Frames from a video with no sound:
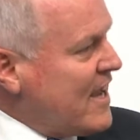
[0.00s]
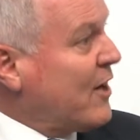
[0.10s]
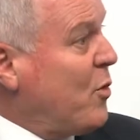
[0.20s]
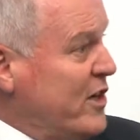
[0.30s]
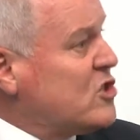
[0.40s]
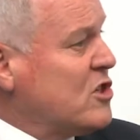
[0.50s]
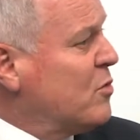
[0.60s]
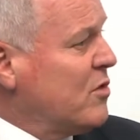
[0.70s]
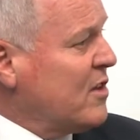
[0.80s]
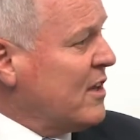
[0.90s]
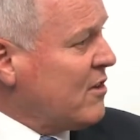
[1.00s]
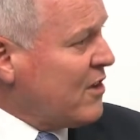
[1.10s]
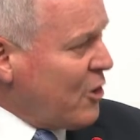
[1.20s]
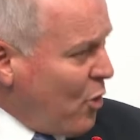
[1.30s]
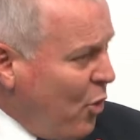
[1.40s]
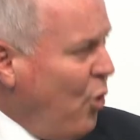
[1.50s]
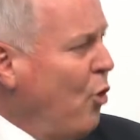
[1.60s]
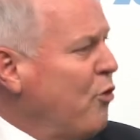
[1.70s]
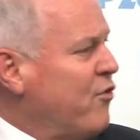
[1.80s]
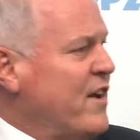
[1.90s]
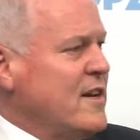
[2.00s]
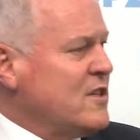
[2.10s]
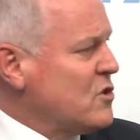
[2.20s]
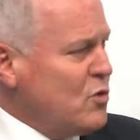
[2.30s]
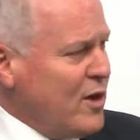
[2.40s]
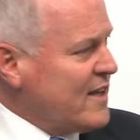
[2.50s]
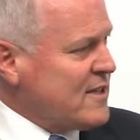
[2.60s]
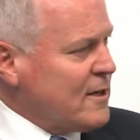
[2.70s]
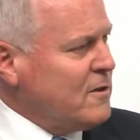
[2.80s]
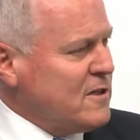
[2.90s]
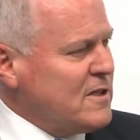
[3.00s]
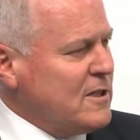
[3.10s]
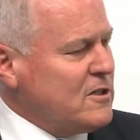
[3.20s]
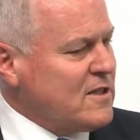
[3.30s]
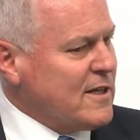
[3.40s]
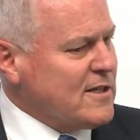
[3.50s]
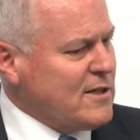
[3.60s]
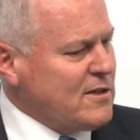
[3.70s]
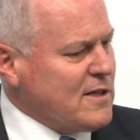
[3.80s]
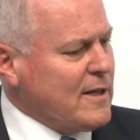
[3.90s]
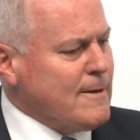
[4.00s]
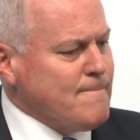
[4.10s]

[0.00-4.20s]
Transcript: a question that all funders and all asset owners need to take seriously.